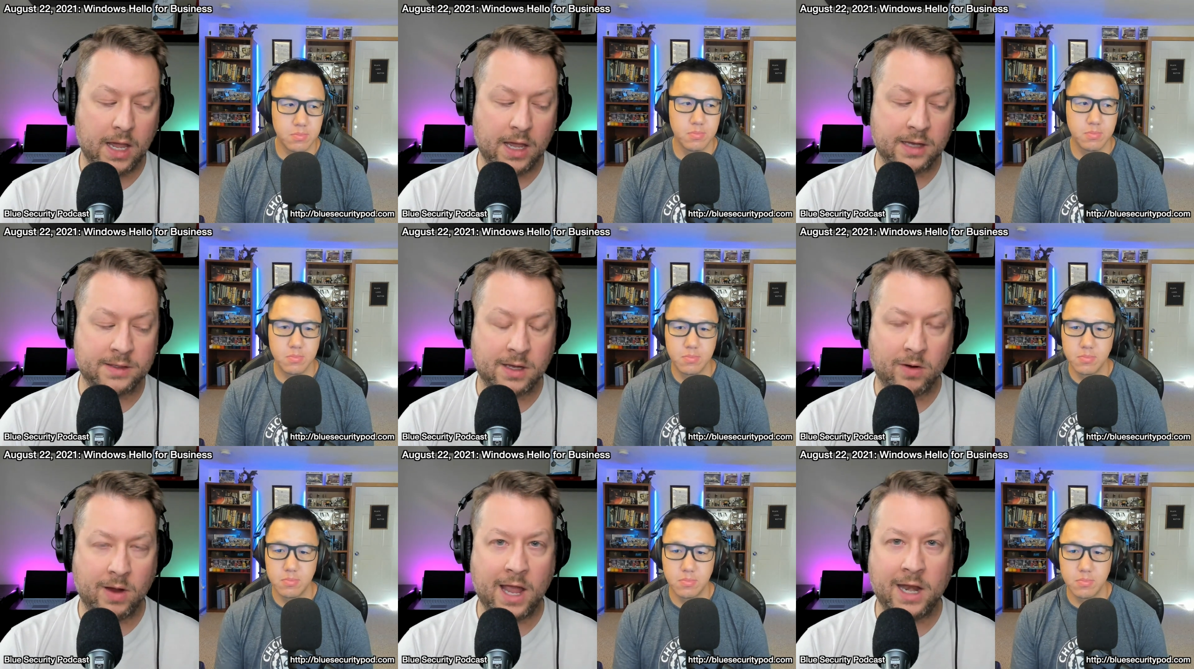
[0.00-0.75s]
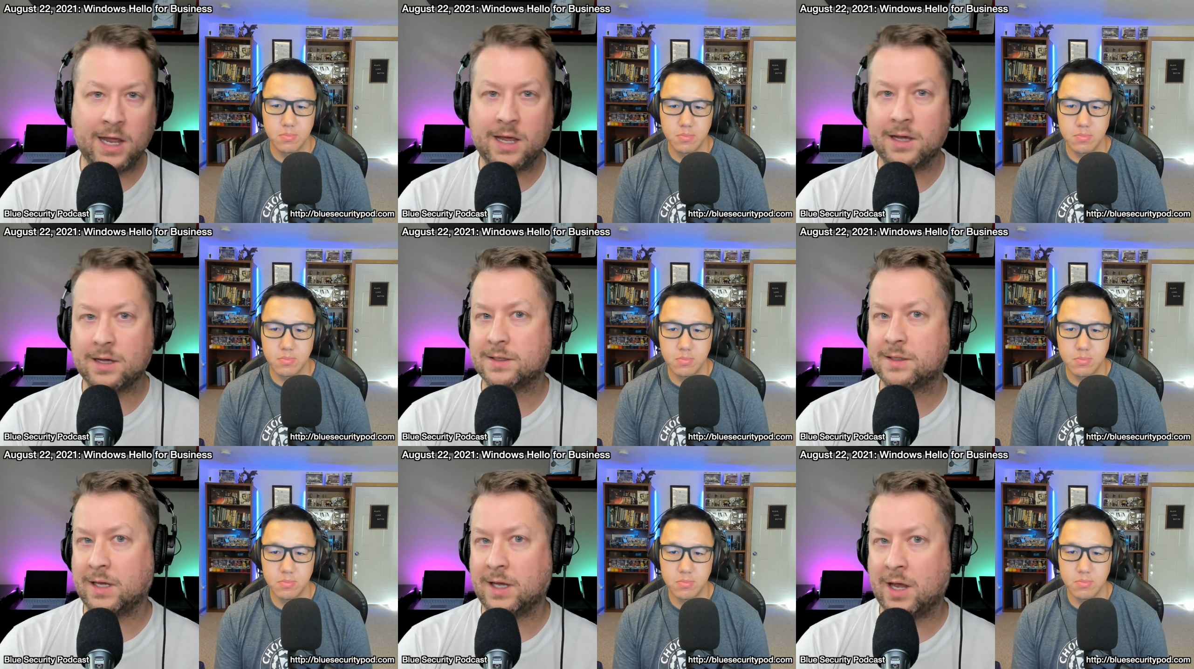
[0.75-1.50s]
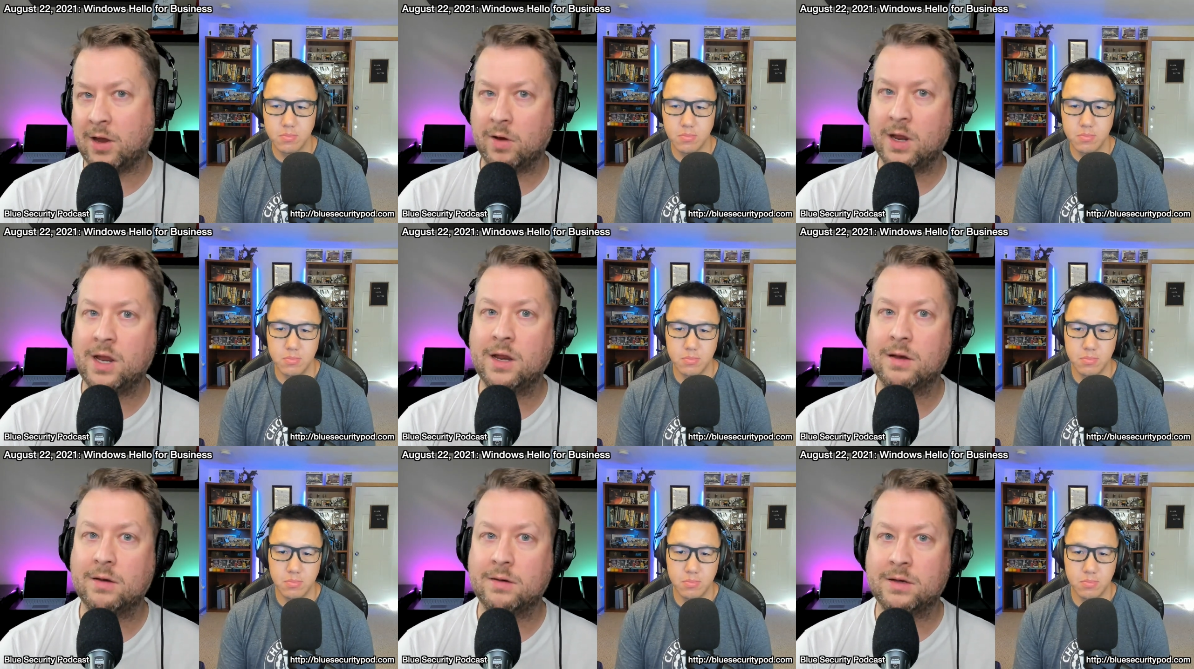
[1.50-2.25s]
Speaker 1: Is there any
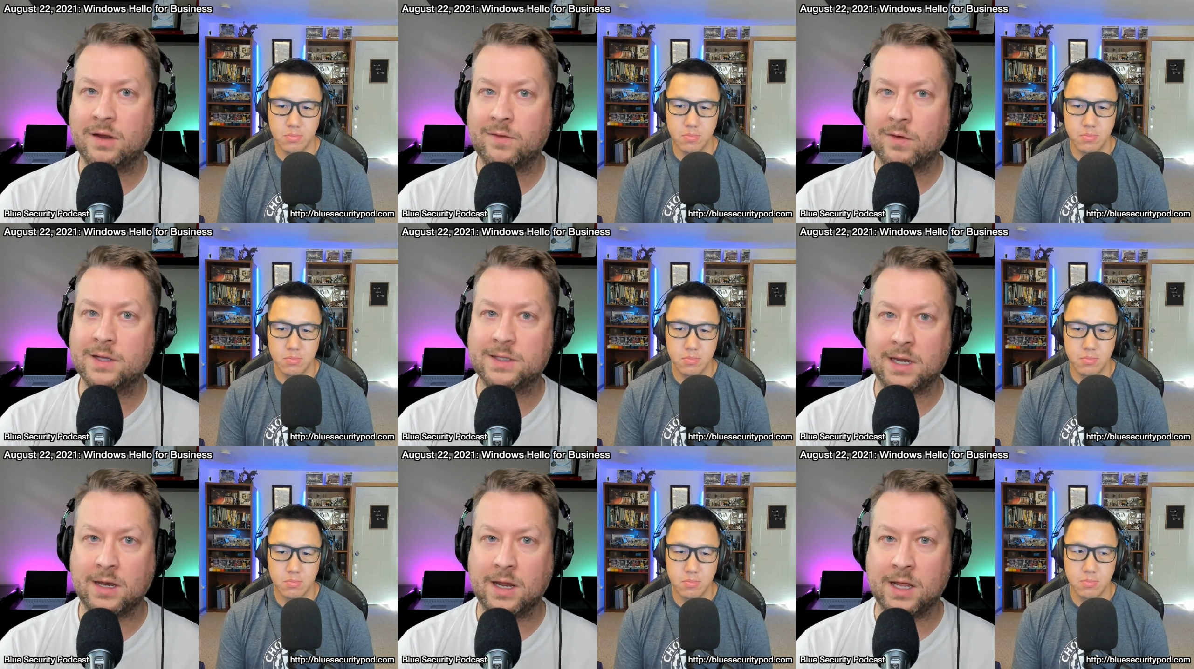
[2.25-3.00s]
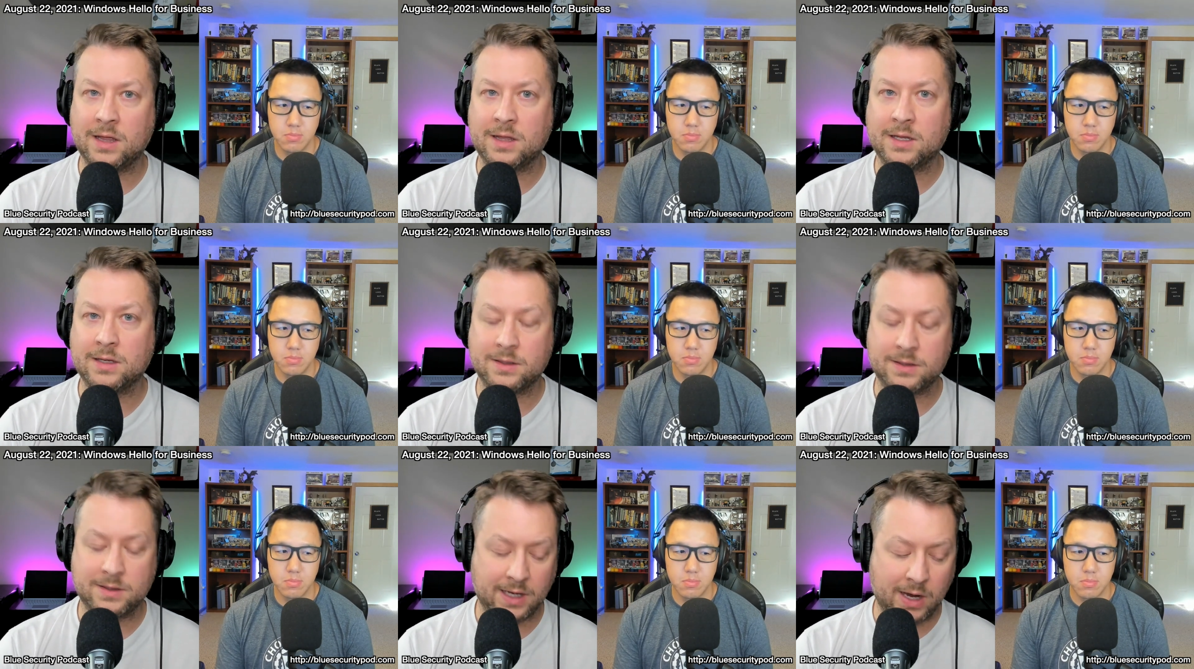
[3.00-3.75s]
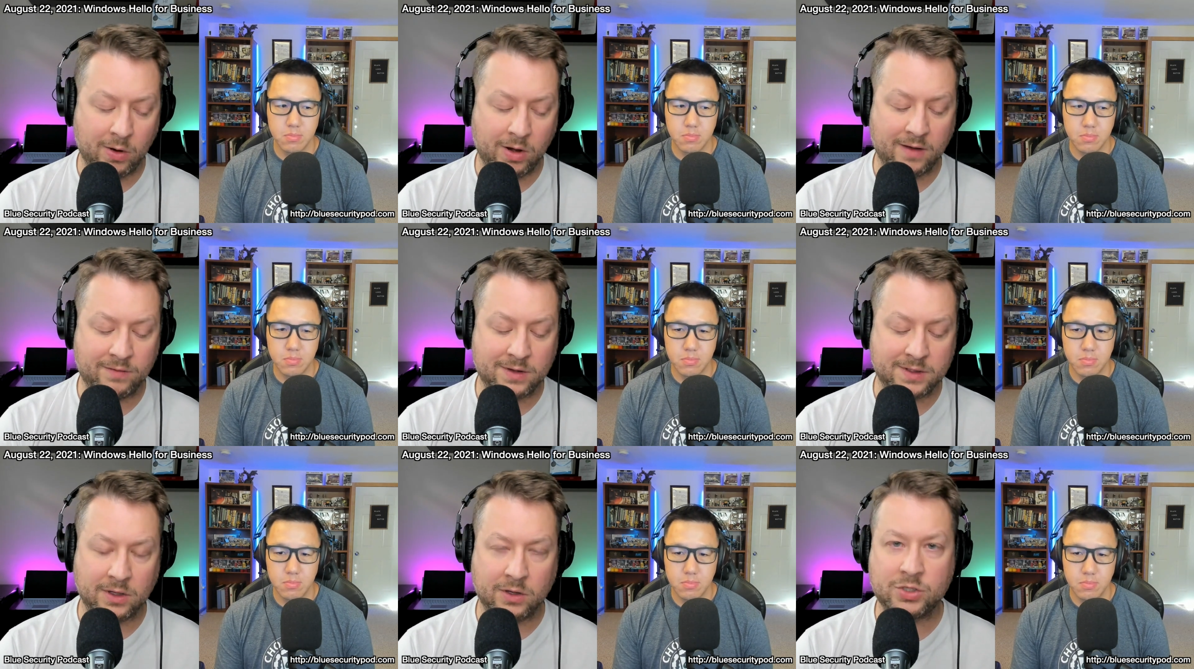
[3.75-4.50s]
security difference in, in the security of the
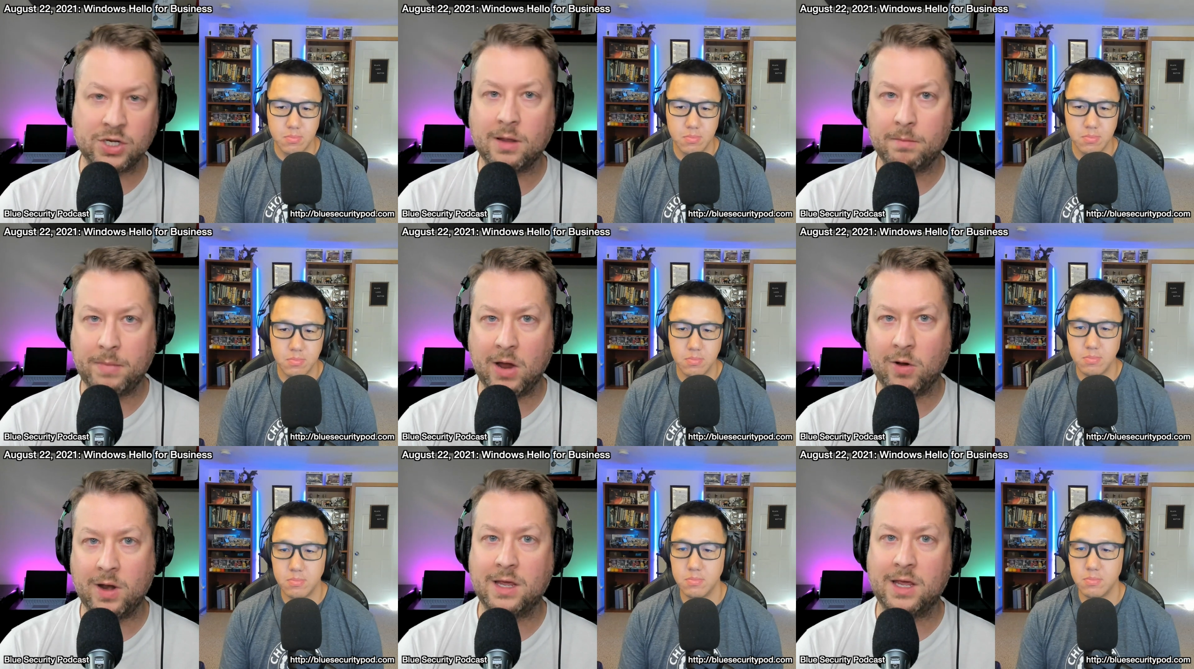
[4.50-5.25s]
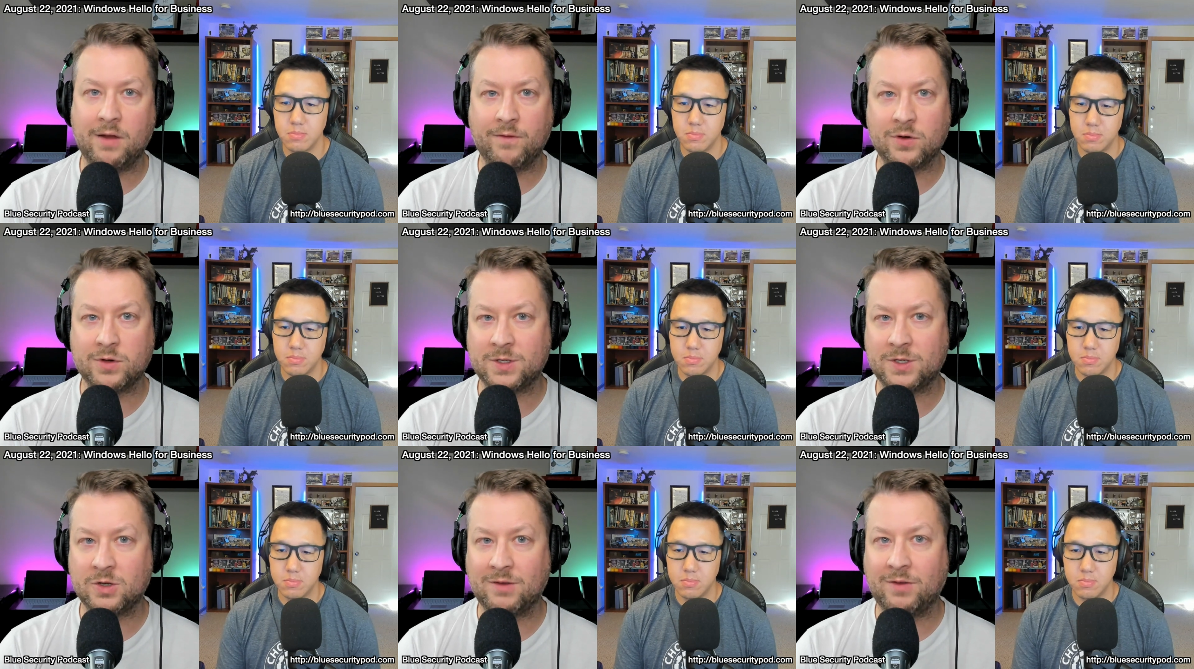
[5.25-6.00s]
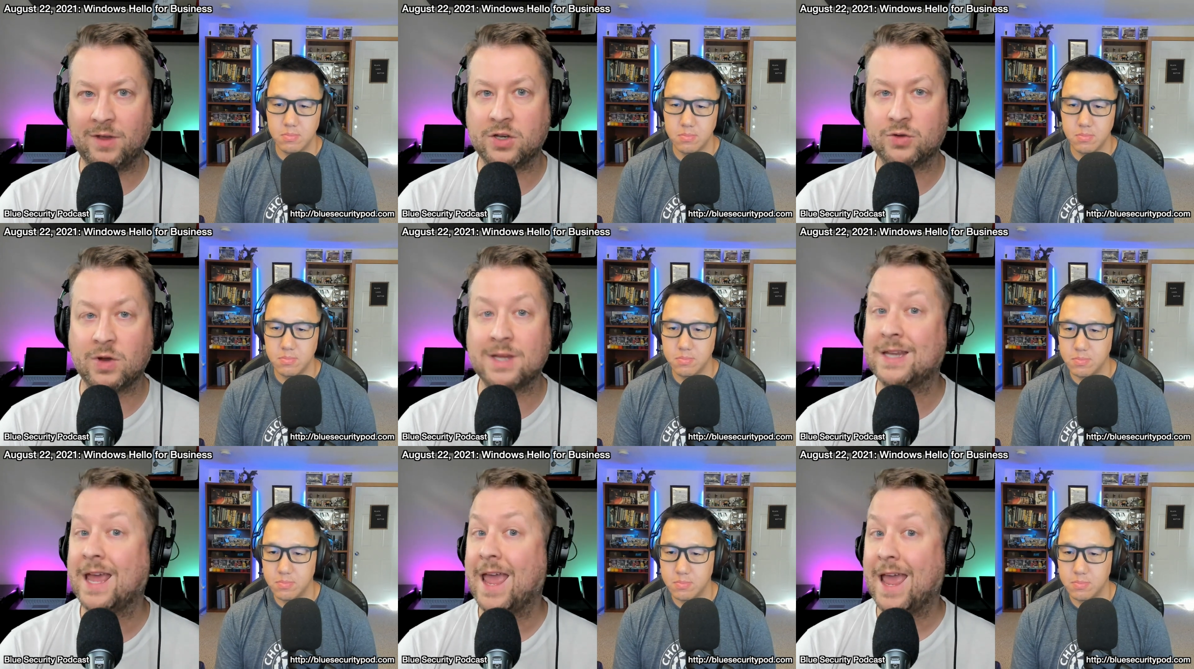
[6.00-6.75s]
solution comparing key versus certificate
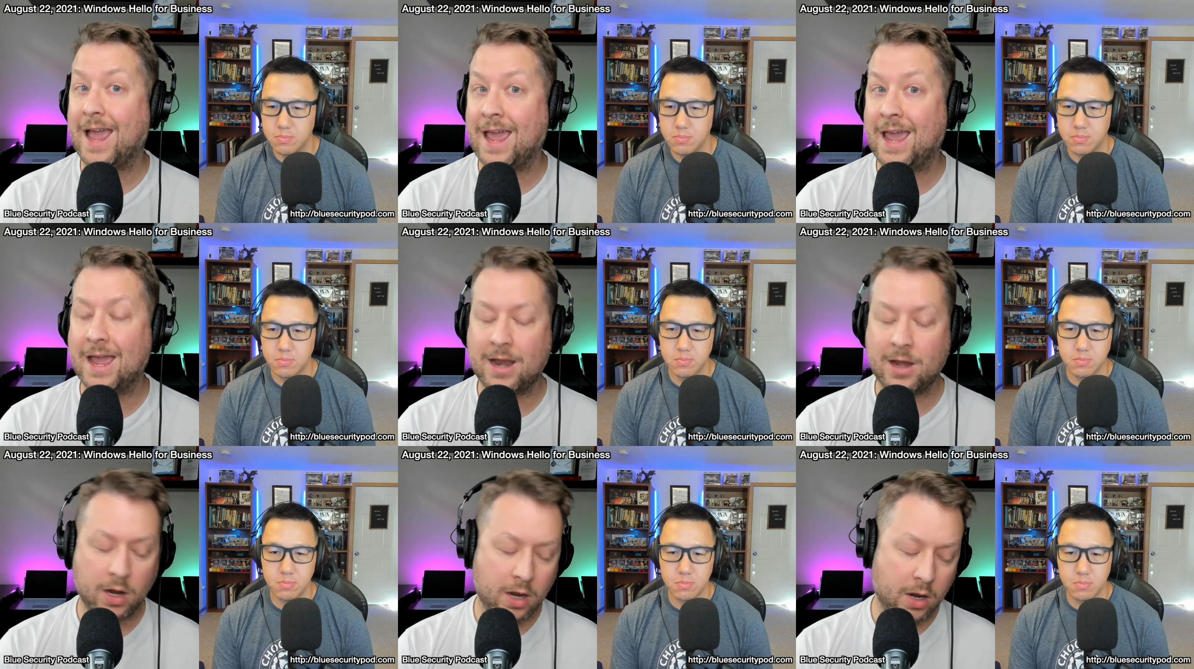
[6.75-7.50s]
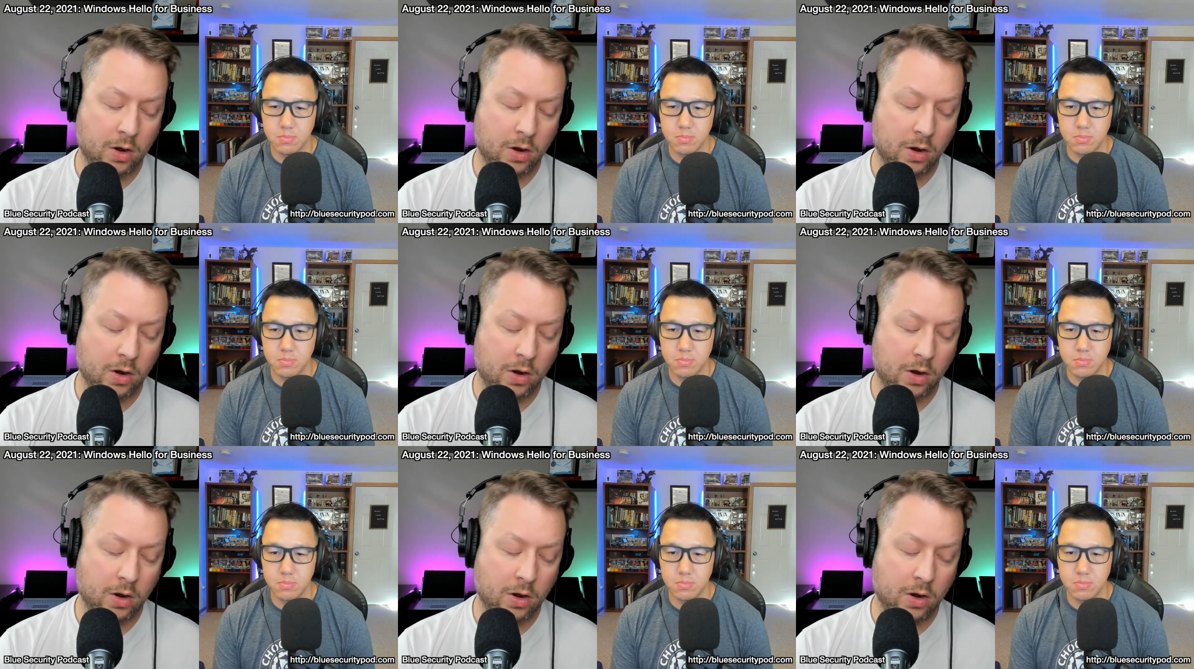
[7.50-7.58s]
trust? And,